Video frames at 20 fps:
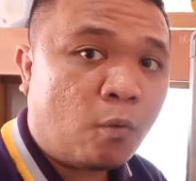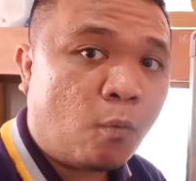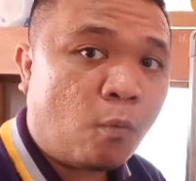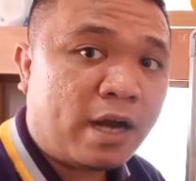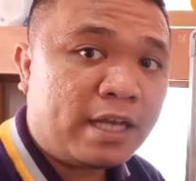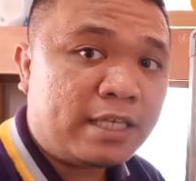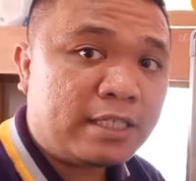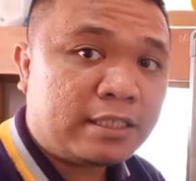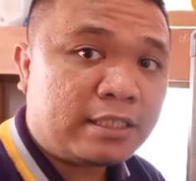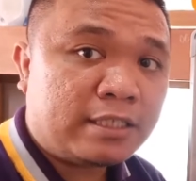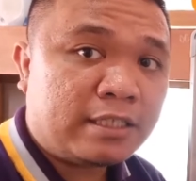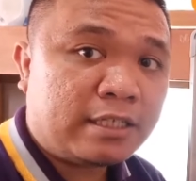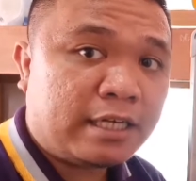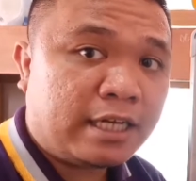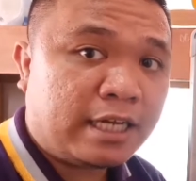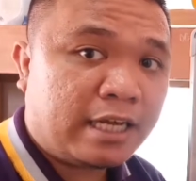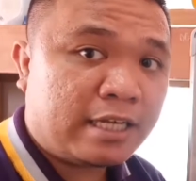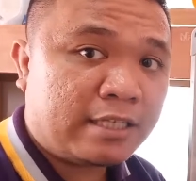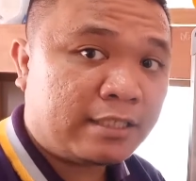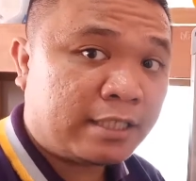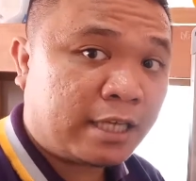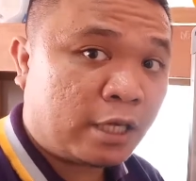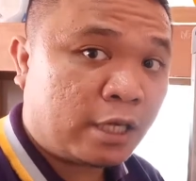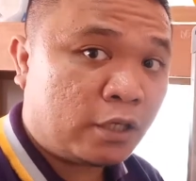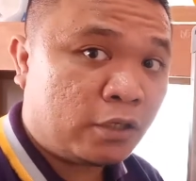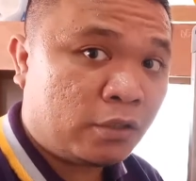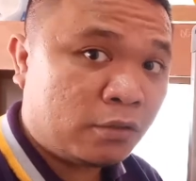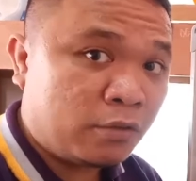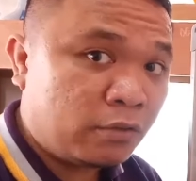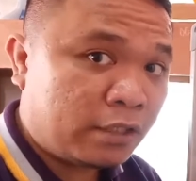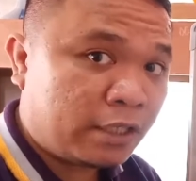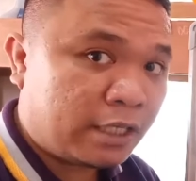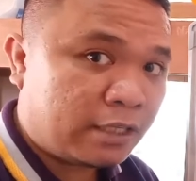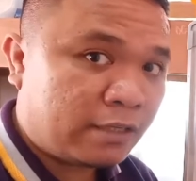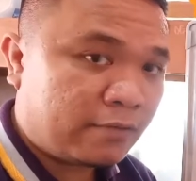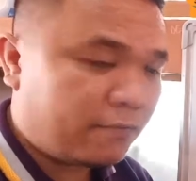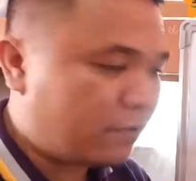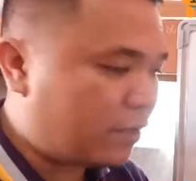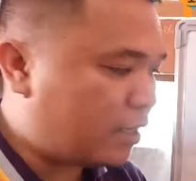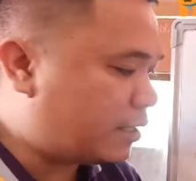Once there is a
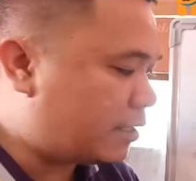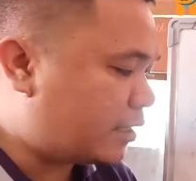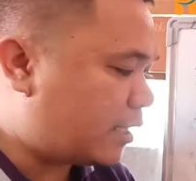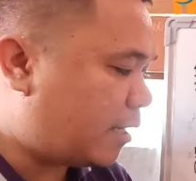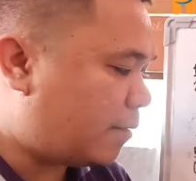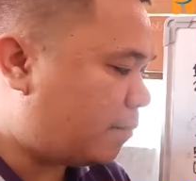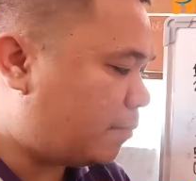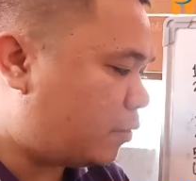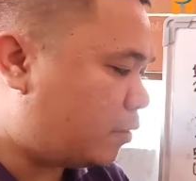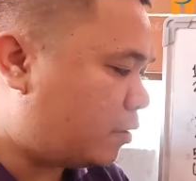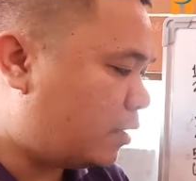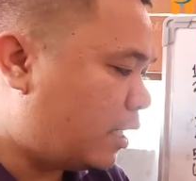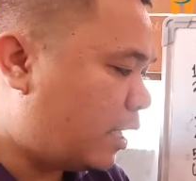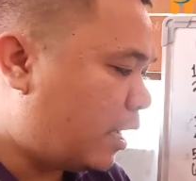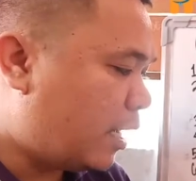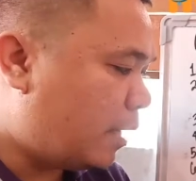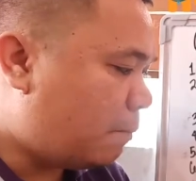unit, for example,